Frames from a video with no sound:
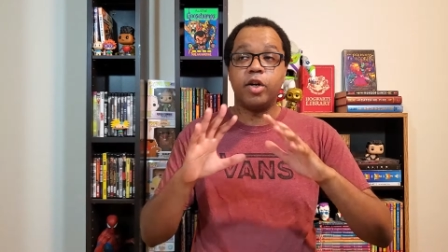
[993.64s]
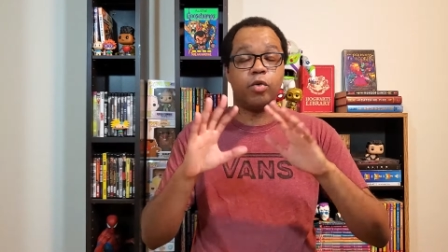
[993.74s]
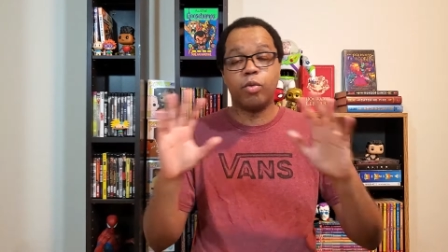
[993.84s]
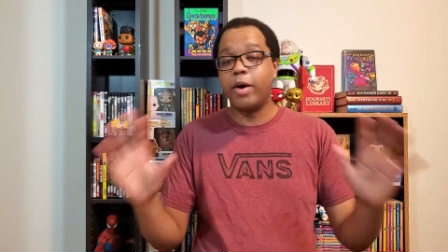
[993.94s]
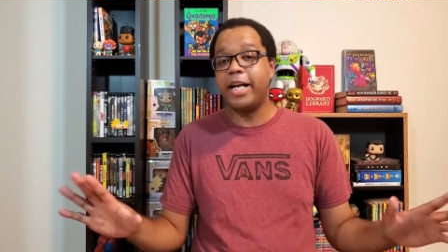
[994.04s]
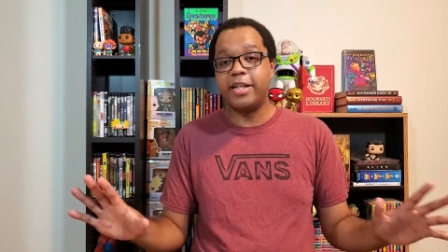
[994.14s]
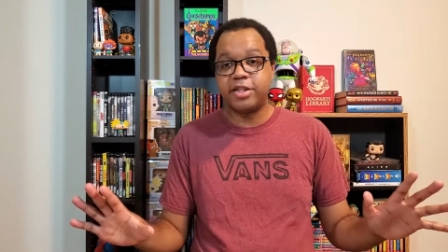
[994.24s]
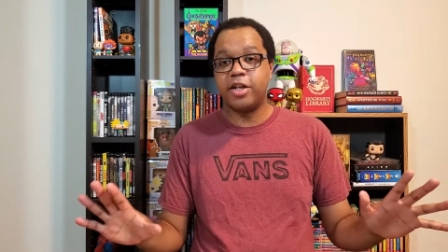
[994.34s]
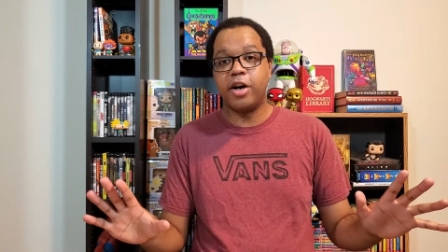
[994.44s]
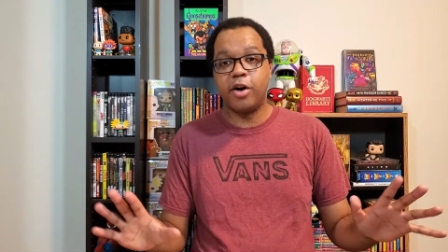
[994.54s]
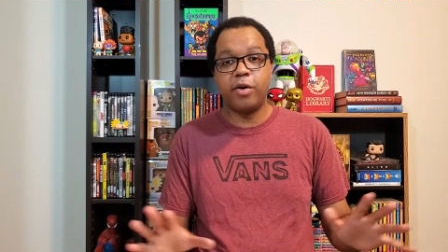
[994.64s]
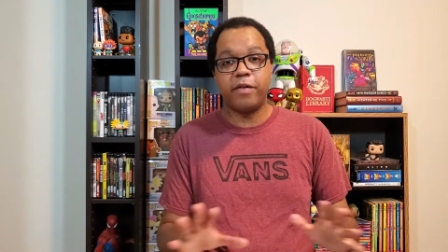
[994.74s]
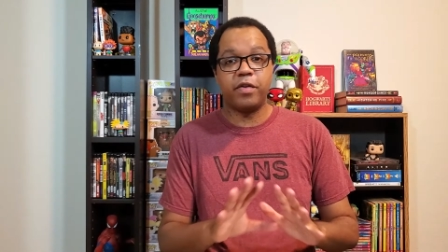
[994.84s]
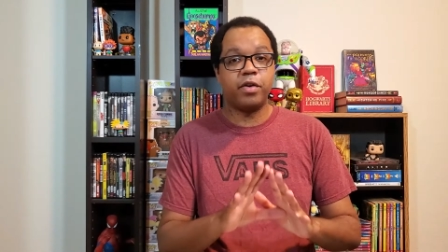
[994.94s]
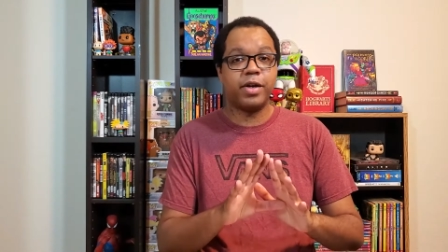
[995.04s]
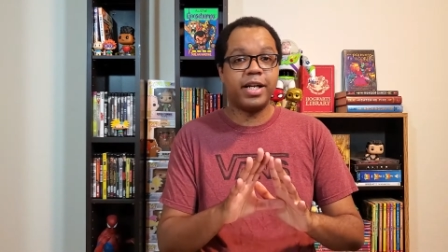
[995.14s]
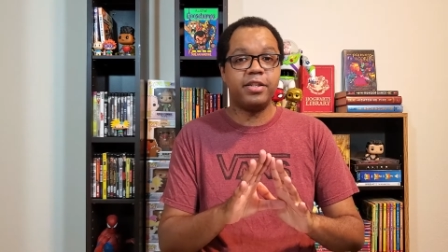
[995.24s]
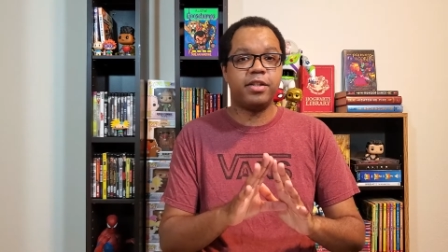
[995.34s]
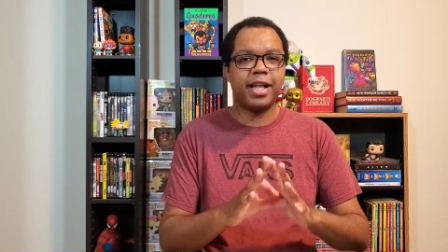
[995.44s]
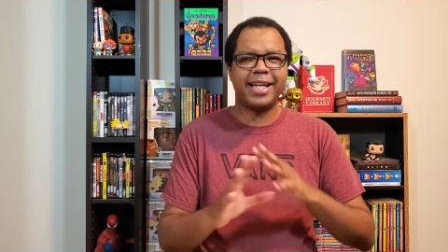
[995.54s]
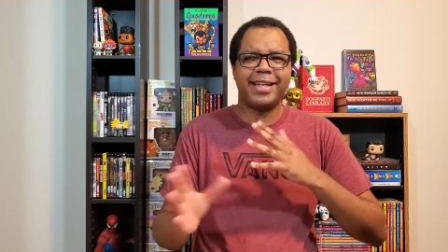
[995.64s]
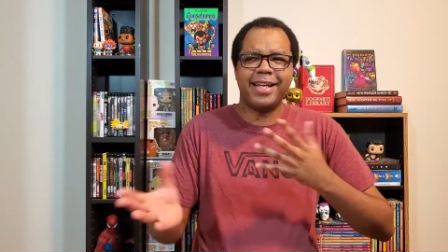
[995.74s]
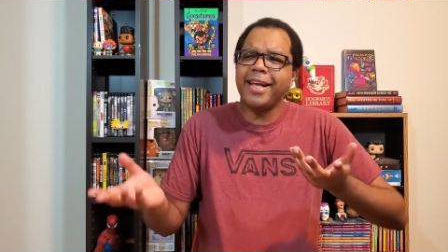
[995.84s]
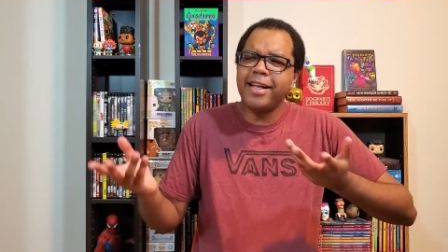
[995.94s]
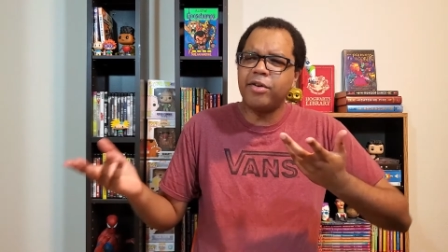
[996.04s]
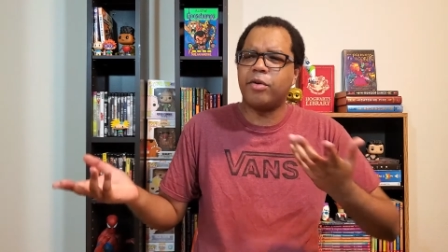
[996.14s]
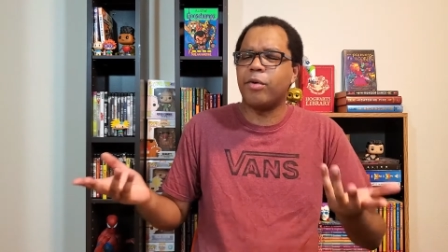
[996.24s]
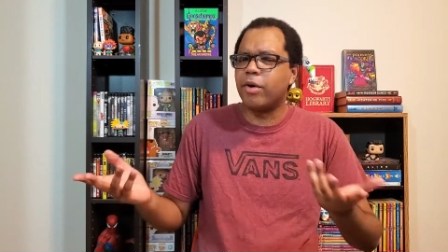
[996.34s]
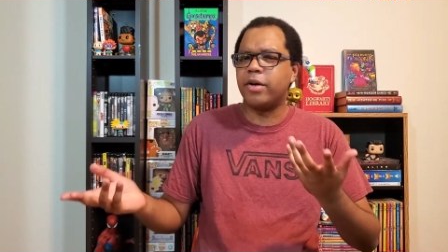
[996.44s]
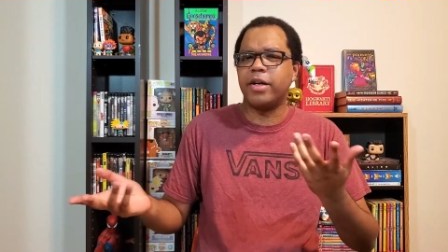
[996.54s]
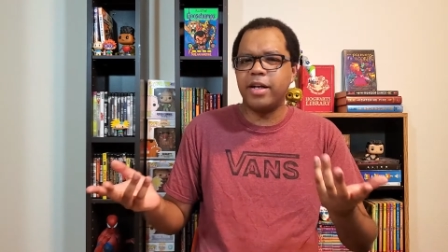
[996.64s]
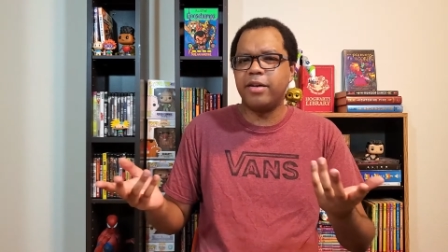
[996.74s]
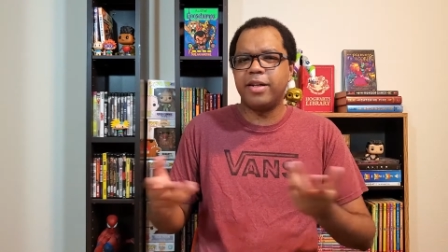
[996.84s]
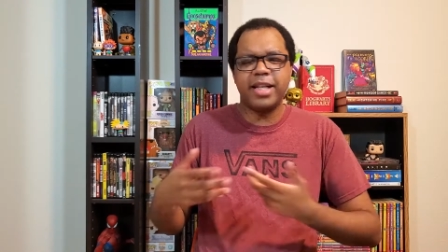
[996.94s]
Great show if you're into, like, the kid horror, you know?